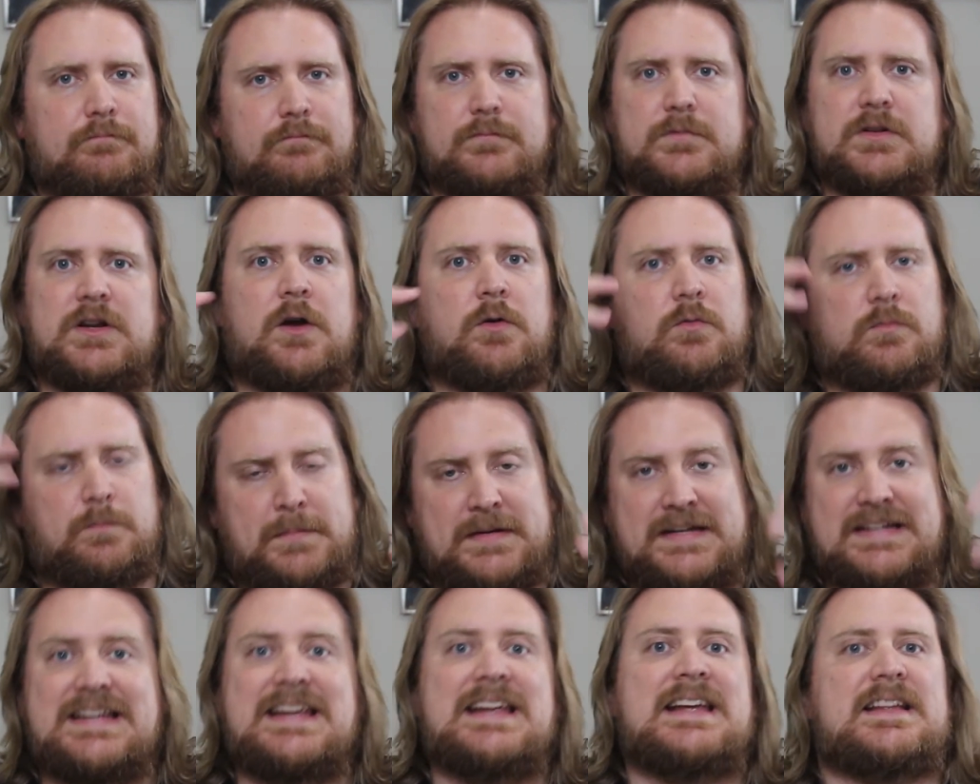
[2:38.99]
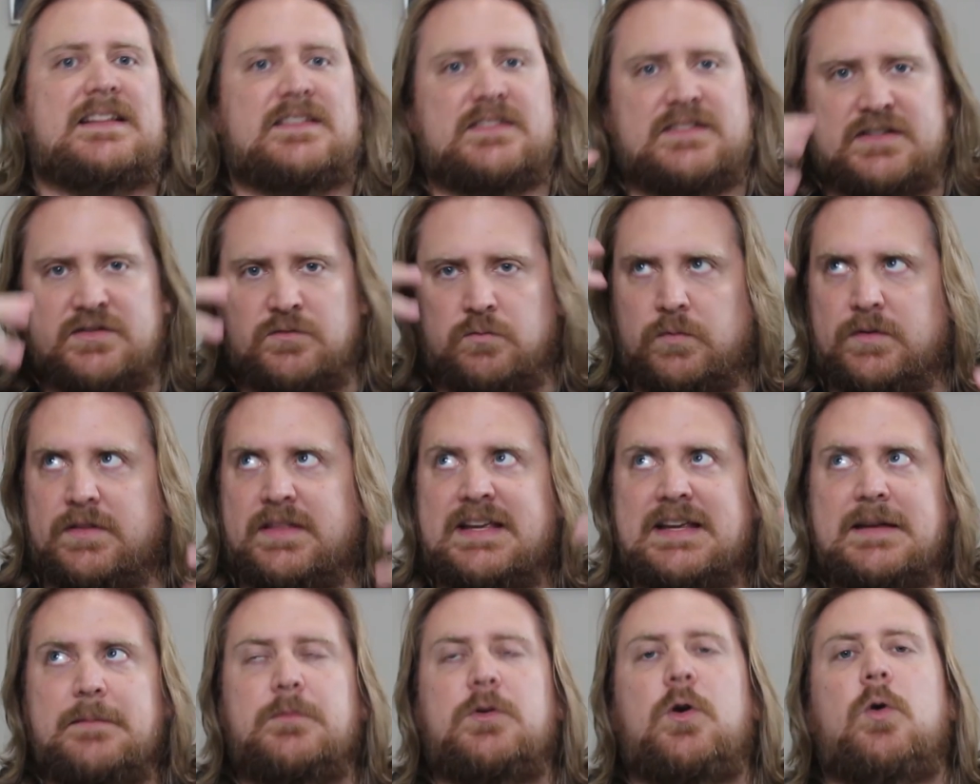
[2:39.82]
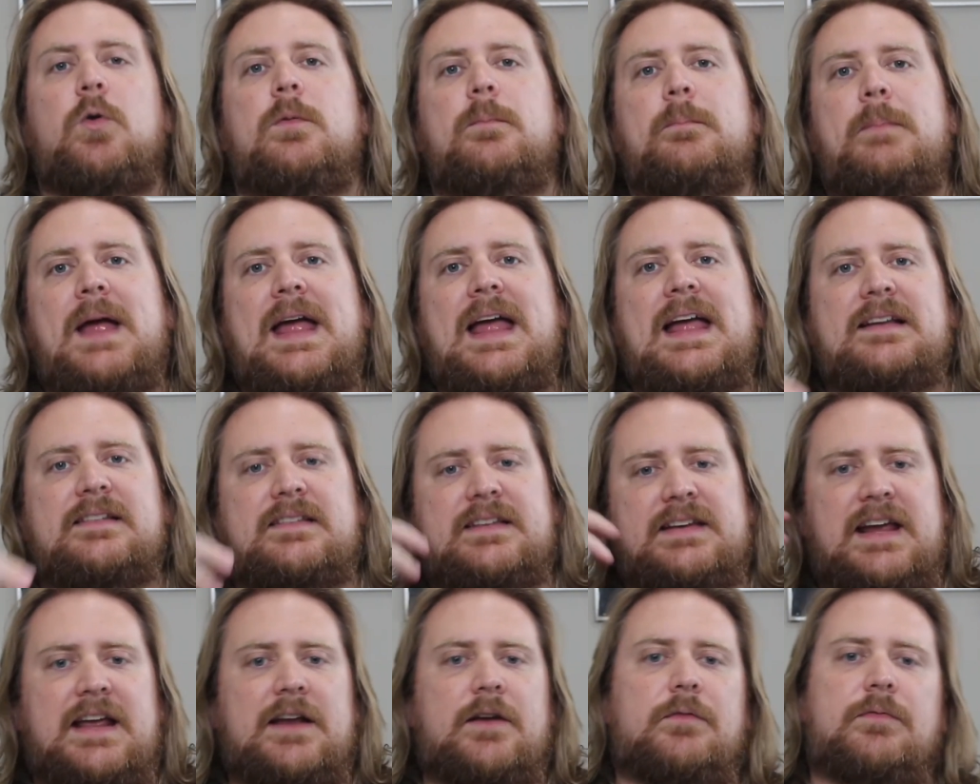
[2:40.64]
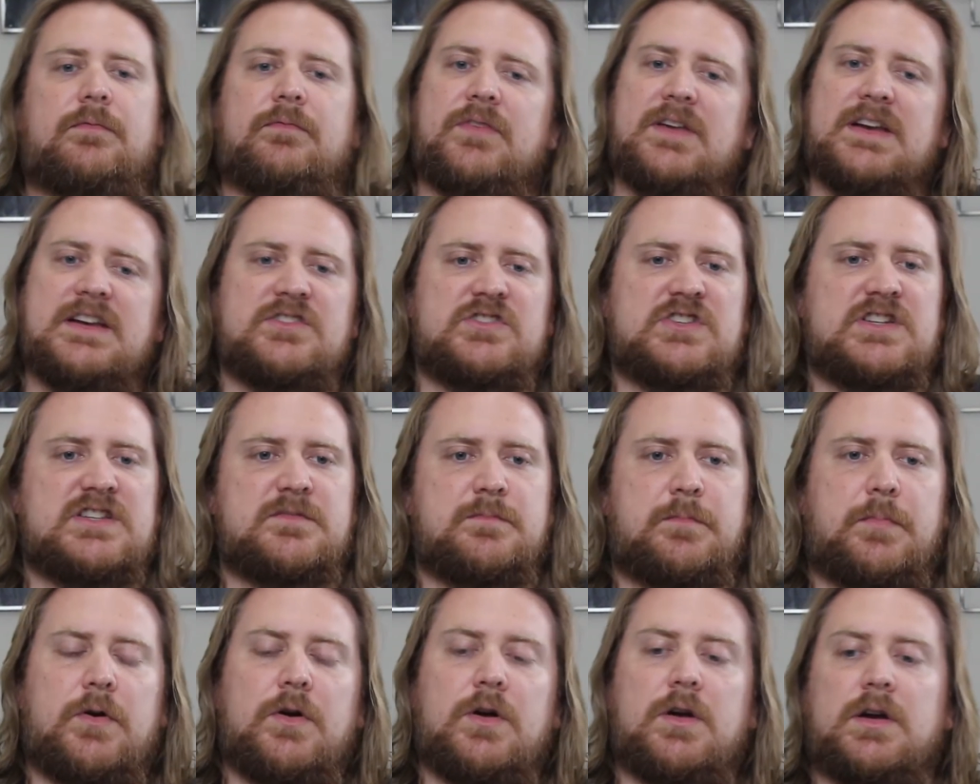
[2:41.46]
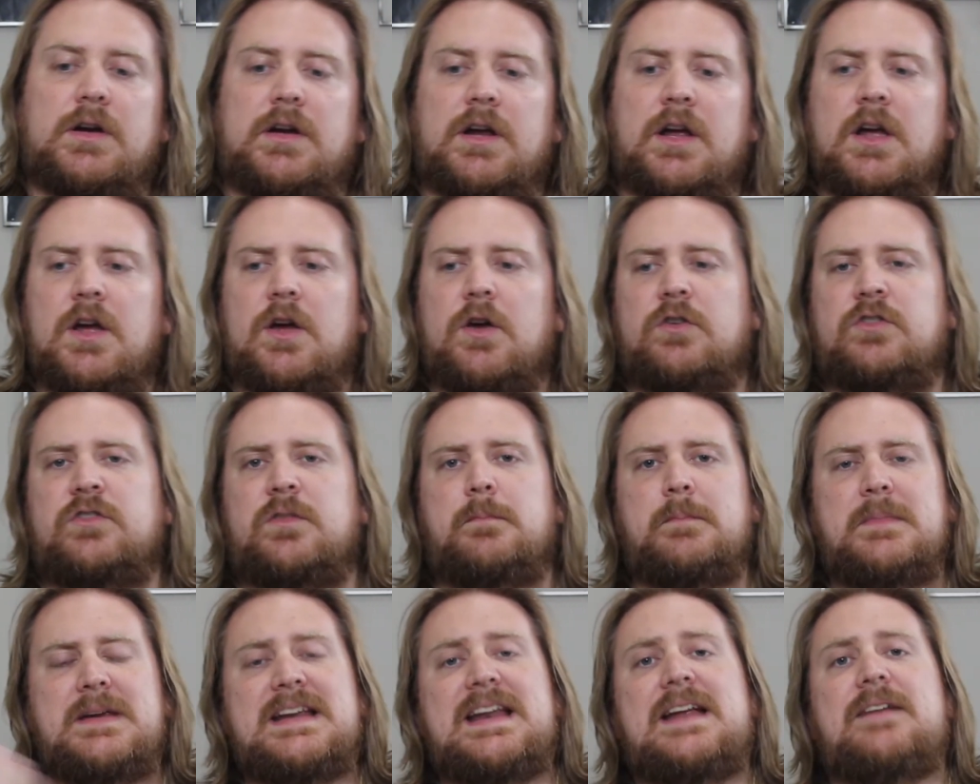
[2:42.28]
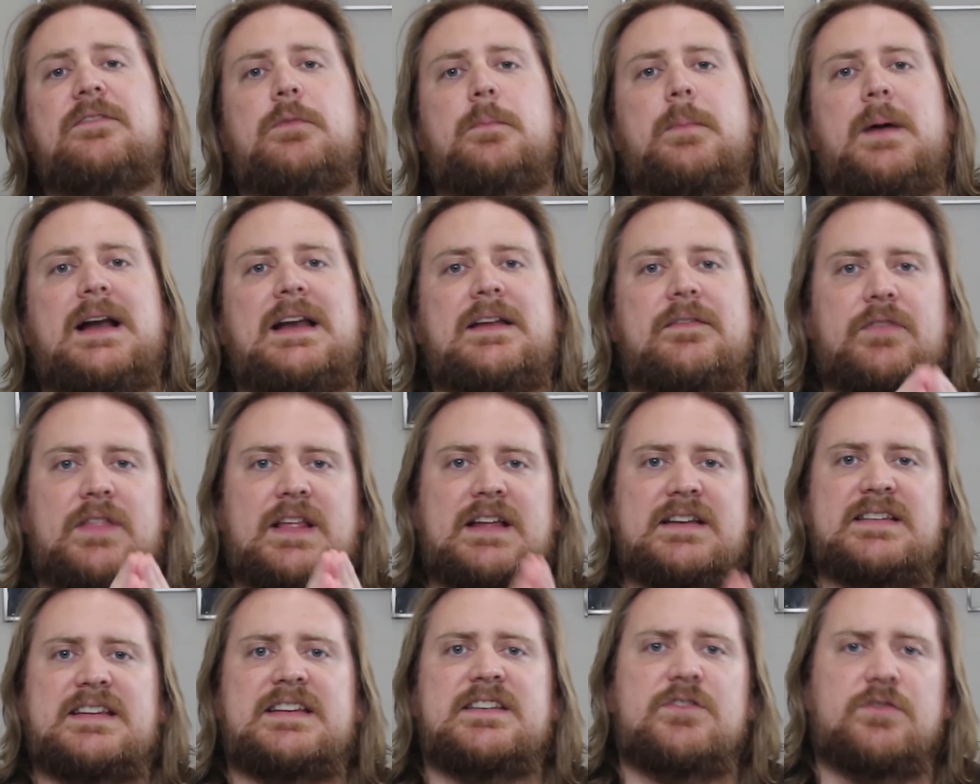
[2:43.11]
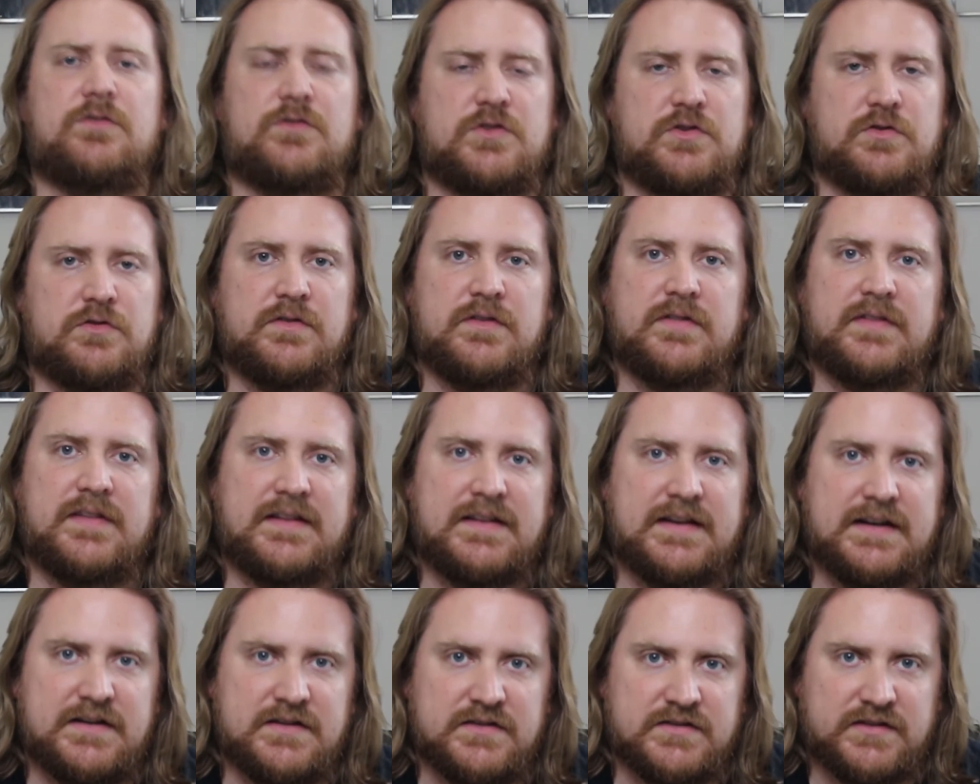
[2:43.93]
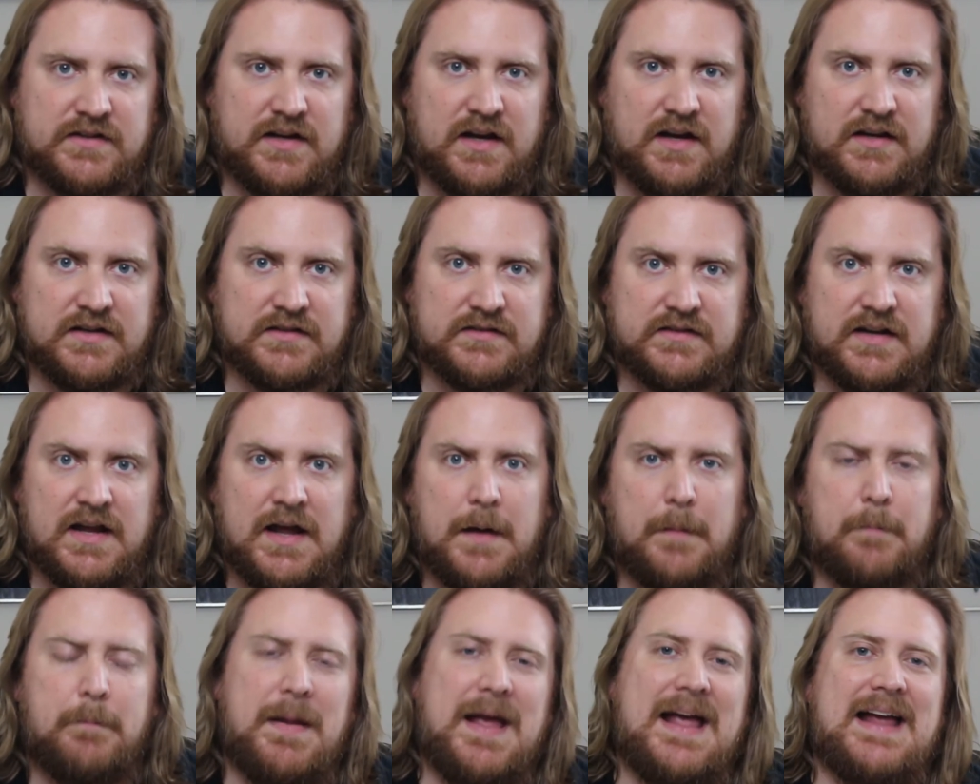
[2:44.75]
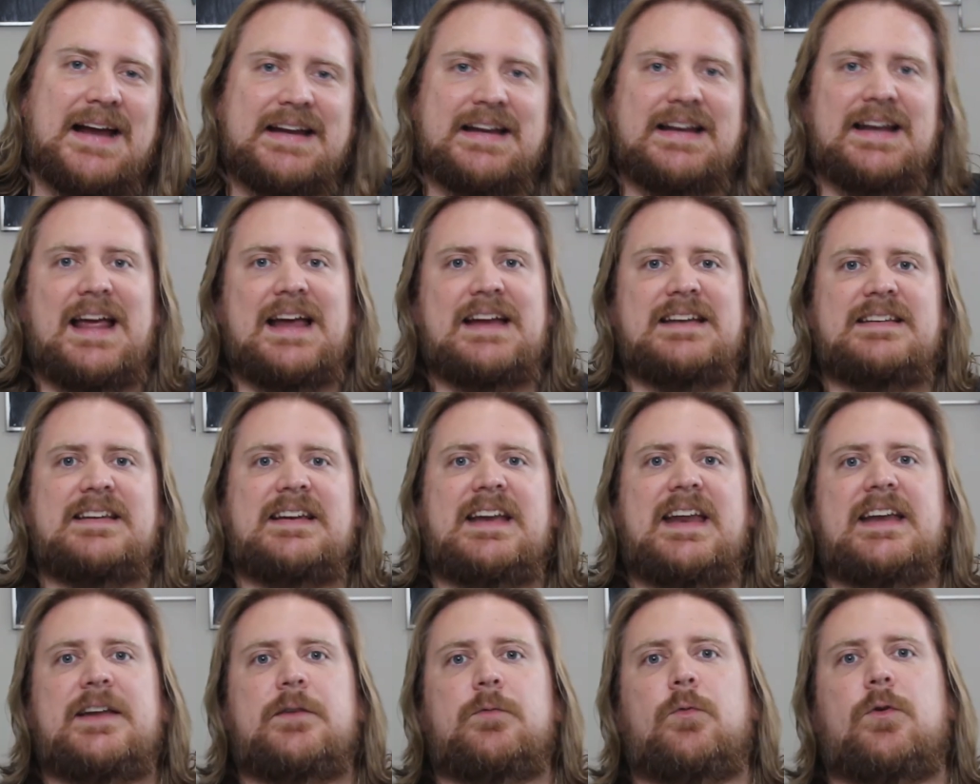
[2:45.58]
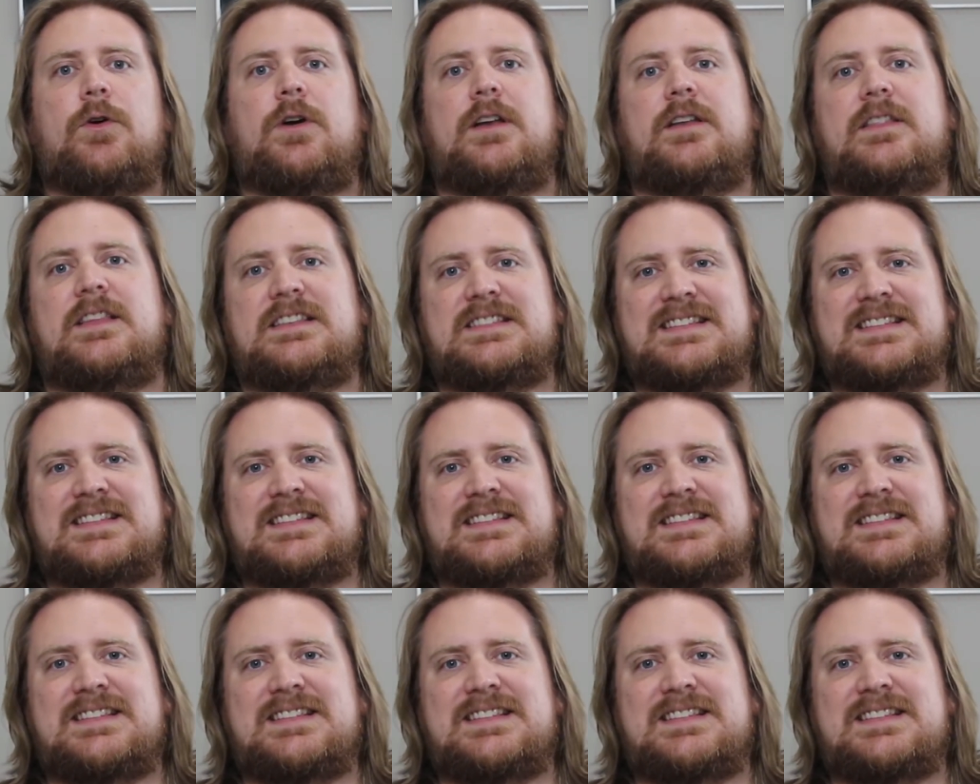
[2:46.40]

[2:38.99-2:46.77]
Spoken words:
you know, begins, is with him going back to kind of finish his book, to meet everybody for that 10-year reunion that they discussed back in 1981.